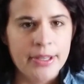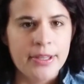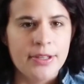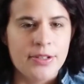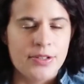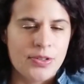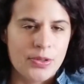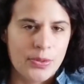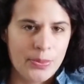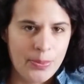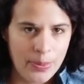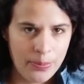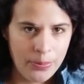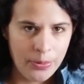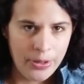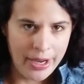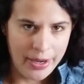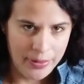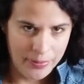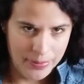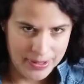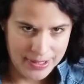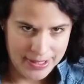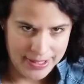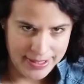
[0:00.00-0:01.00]
So remember
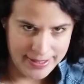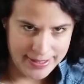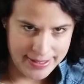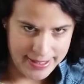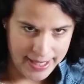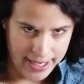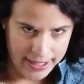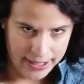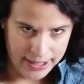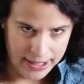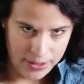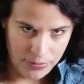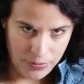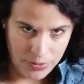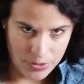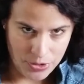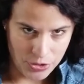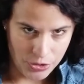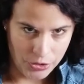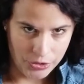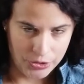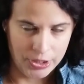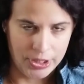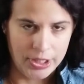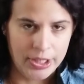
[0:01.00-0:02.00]
how we did sign language
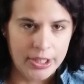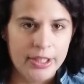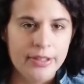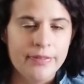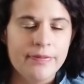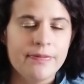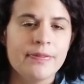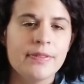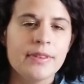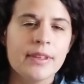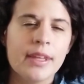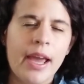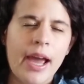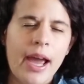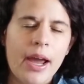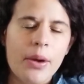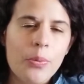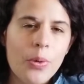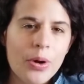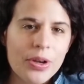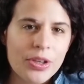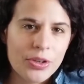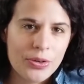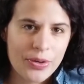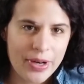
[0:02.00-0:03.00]
earlier? I
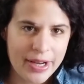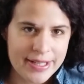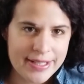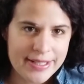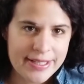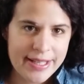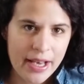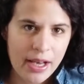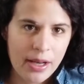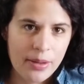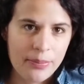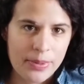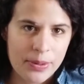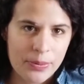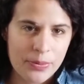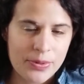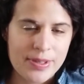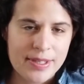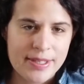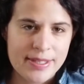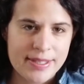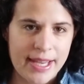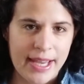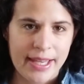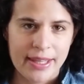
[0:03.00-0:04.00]
want you guys to help me with
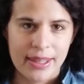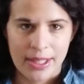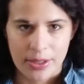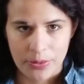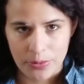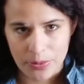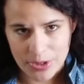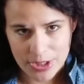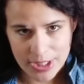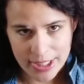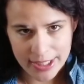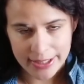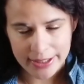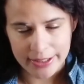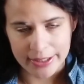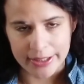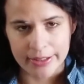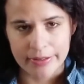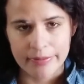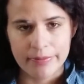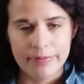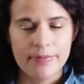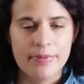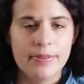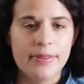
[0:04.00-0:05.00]
the sign language
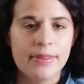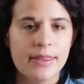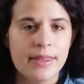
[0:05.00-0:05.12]
here.